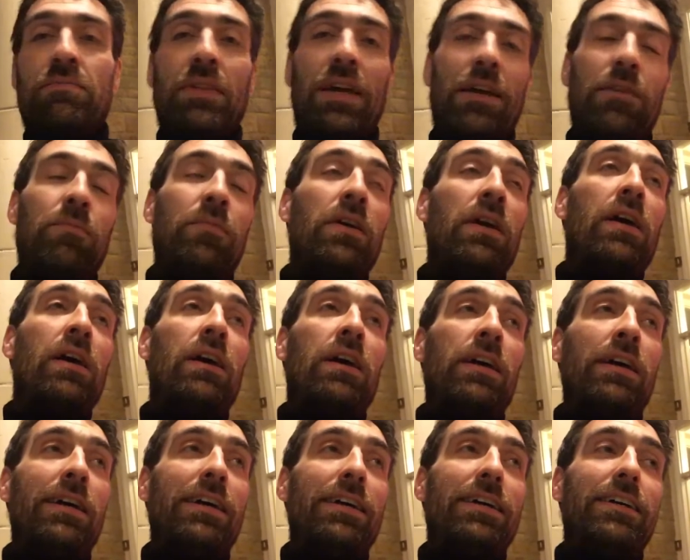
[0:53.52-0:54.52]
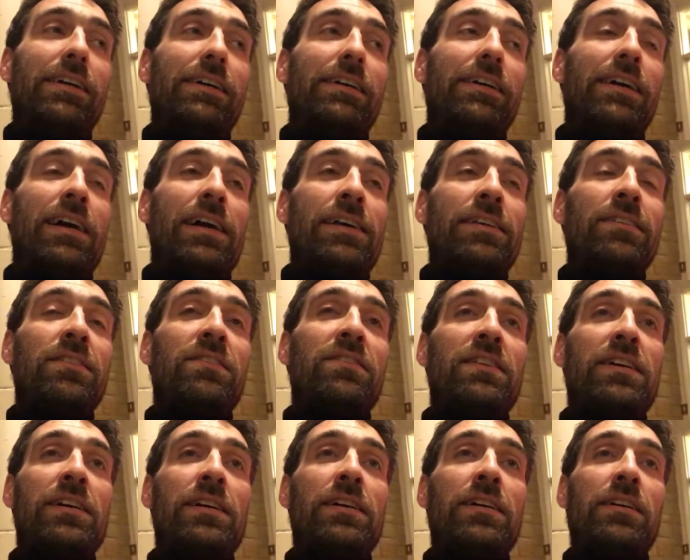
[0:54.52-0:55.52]
No. And
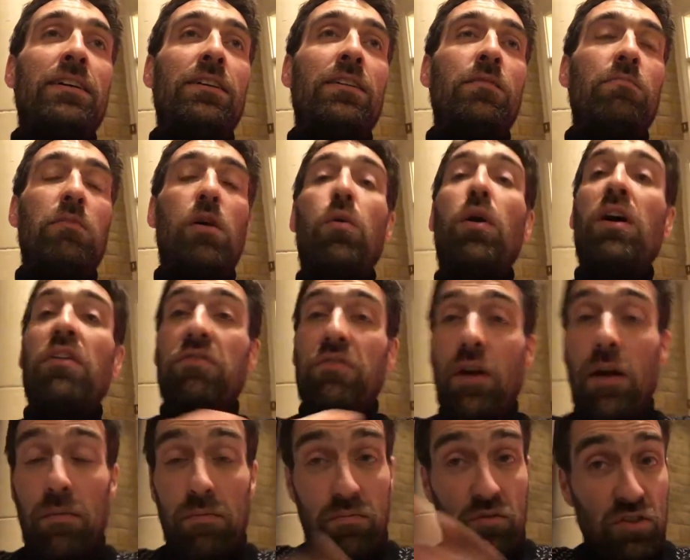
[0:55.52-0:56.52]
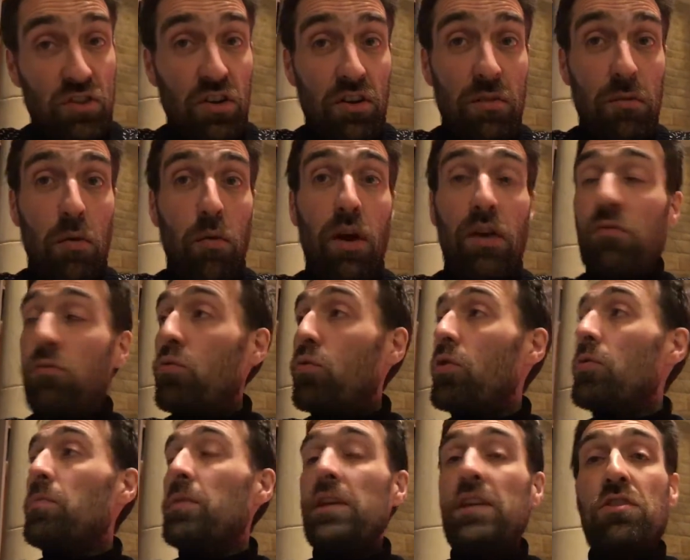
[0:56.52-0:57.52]
my wife, I'm sorry, my wife
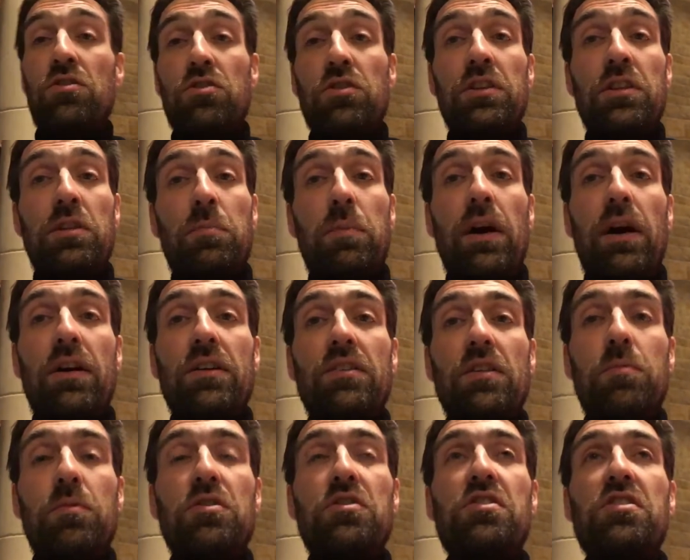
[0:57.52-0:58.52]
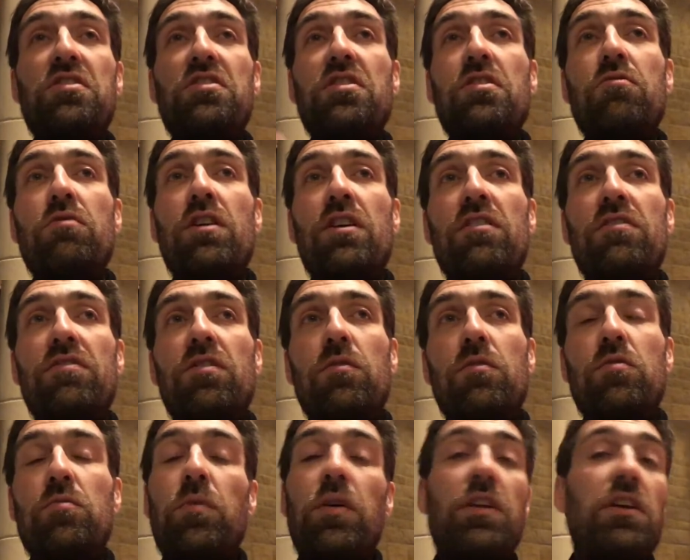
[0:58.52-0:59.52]
would be enjoying the party, but she's still rather
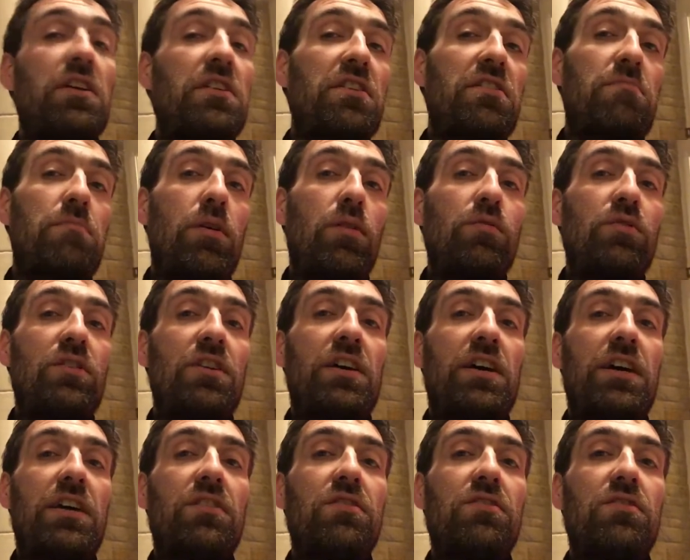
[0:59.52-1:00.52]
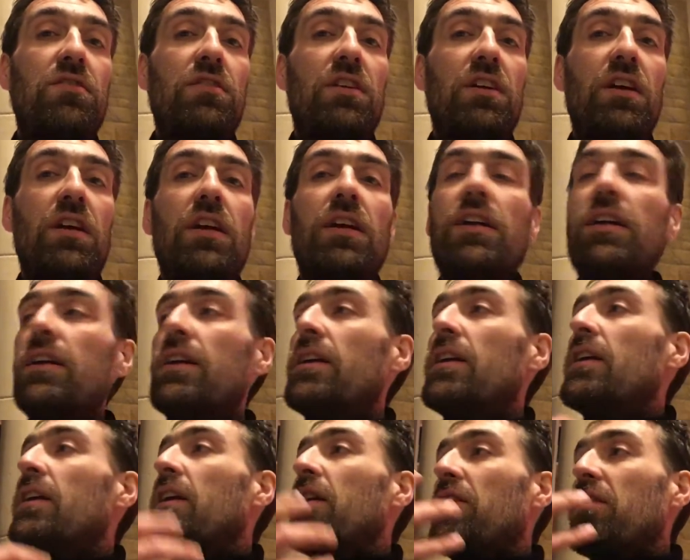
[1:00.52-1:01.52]
flummoxed by the idea of molten ice.
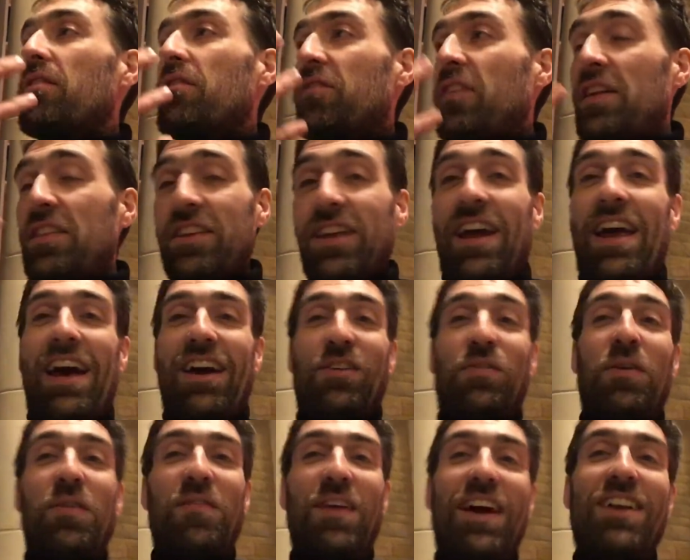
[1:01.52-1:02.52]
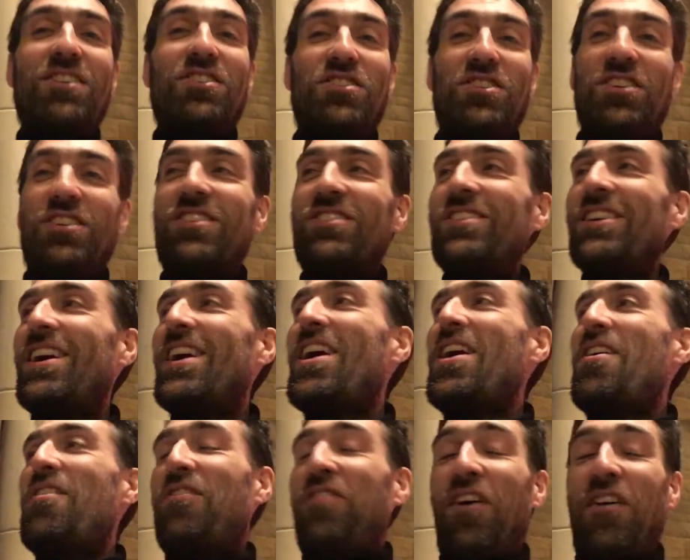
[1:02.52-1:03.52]
The fact that it has been mentioned
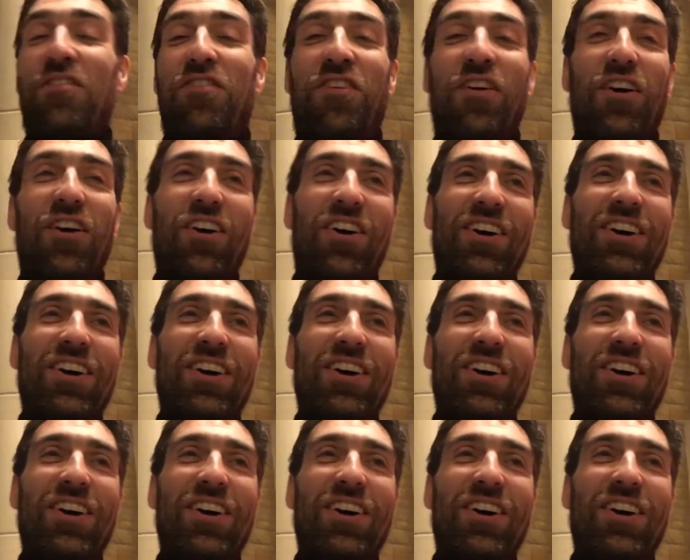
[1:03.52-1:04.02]
for four...